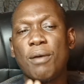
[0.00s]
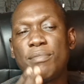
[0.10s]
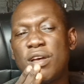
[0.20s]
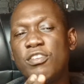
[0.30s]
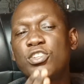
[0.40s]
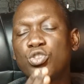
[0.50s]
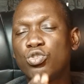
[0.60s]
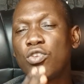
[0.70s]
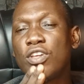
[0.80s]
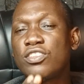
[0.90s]
Mdavadi should
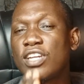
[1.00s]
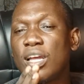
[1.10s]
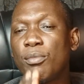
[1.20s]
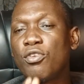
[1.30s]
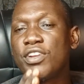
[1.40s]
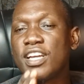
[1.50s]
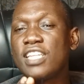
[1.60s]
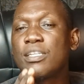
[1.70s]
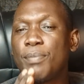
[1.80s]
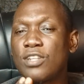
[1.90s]
know that Raila Amolo Odinga
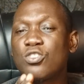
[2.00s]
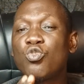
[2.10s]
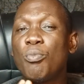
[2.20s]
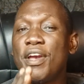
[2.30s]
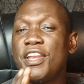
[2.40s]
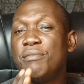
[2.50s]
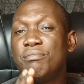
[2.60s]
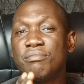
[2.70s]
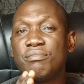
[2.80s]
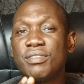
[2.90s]
is the person who made him.
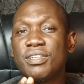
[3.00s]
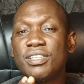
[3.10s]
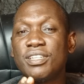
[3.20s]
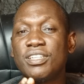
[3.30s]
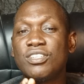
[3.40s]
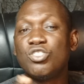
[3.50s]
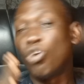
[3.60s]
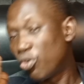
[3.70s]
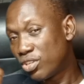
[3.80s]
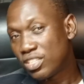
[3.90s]

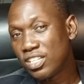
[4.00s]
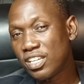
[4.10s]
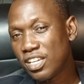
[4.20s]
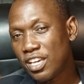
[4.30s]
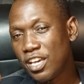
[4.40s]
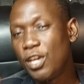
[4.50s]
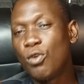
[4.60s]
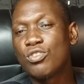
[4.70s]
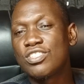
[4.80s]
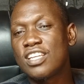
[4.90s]
None. He
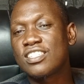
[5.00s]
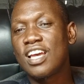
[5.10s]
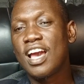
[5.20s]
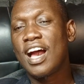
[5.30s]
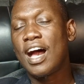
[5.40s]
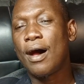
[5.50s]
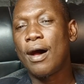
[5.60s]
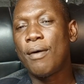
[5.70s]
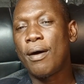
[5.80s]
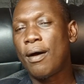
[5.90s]
was just
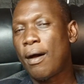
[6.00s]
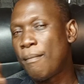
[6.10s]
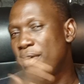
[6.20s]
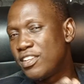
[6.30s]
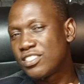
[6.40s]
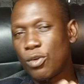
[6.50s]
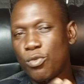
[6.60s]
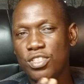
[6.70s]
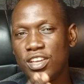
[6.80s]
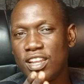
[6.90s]
a minister
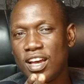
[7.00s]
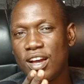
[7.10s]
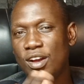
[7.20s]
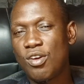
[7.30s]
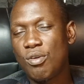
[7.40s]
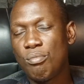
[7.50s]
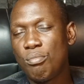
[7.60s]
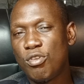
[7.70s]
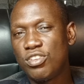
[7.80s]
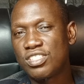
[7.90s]
within
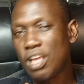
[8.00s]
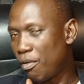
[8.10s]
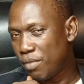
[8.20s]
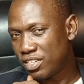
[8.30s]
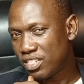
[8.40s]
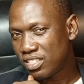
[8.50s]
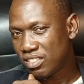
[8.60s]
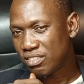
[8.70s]
Moi's government.